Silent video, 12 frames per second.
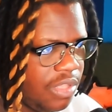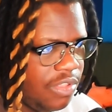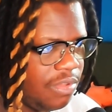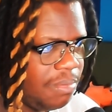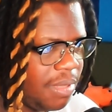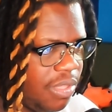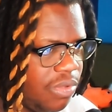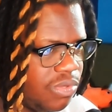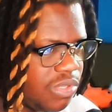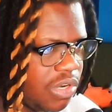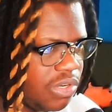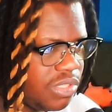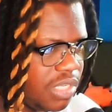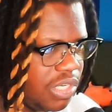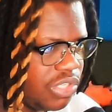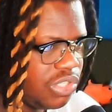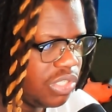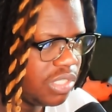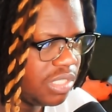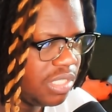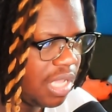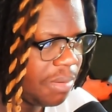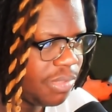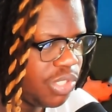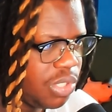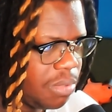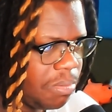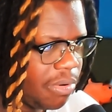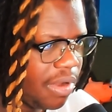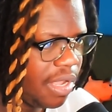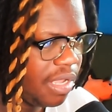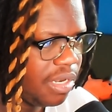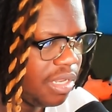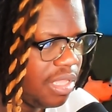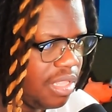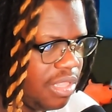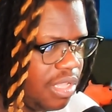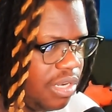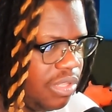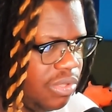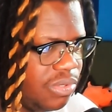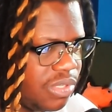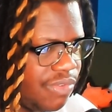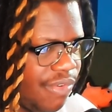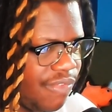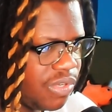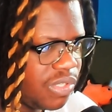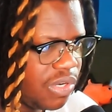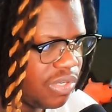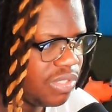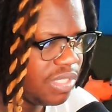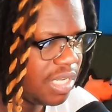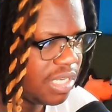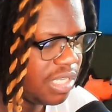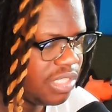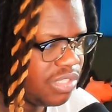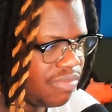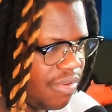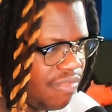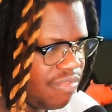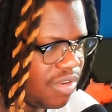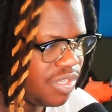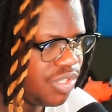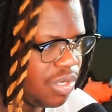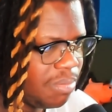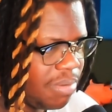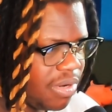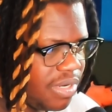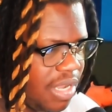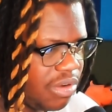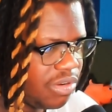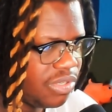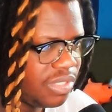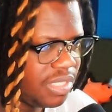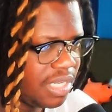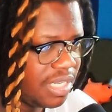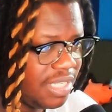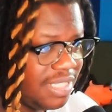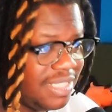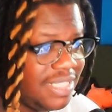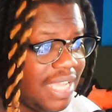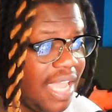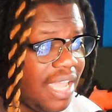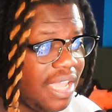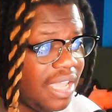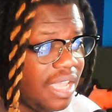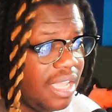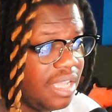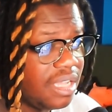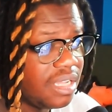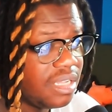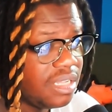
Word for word: You've been using curse energy to damage your brain, then using reverse curse technique to refresh your burnt out curse technique. Dang!